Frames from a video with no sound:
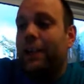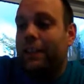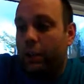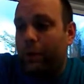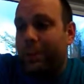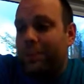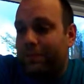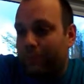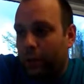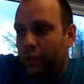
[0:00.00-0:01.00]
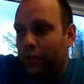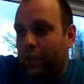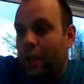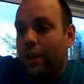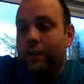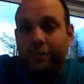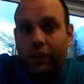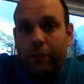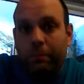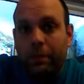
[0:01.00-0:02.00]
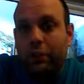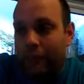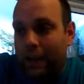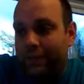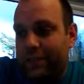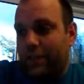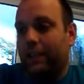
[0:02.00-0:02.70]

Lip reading: the equations of motion from graphs.